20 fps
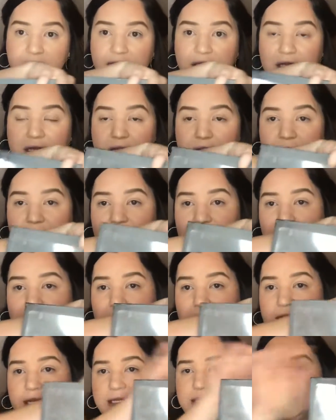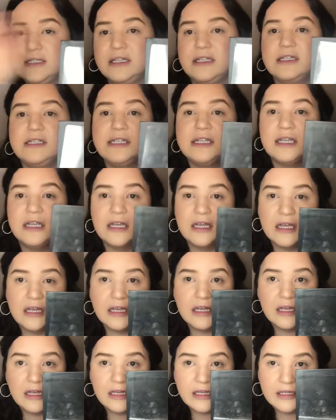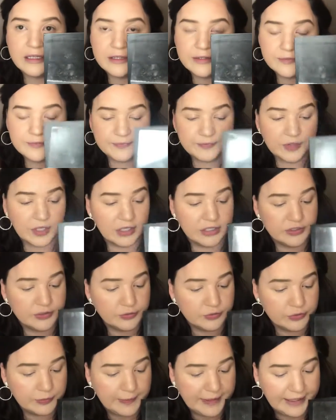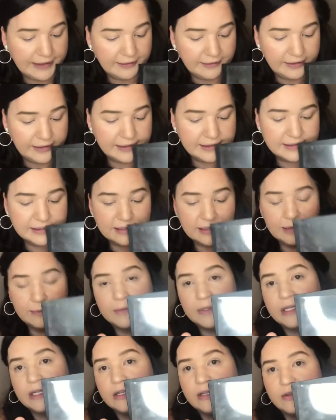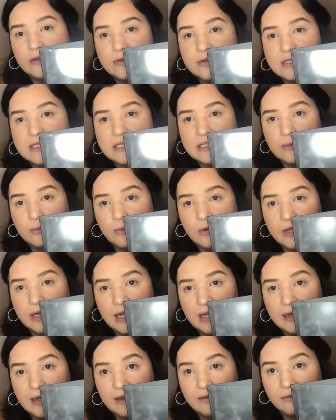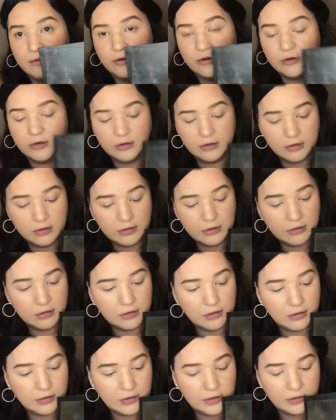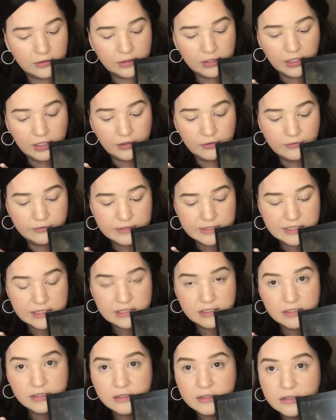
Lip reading: the Anastasia contour palette. I'm going to use the one I never use.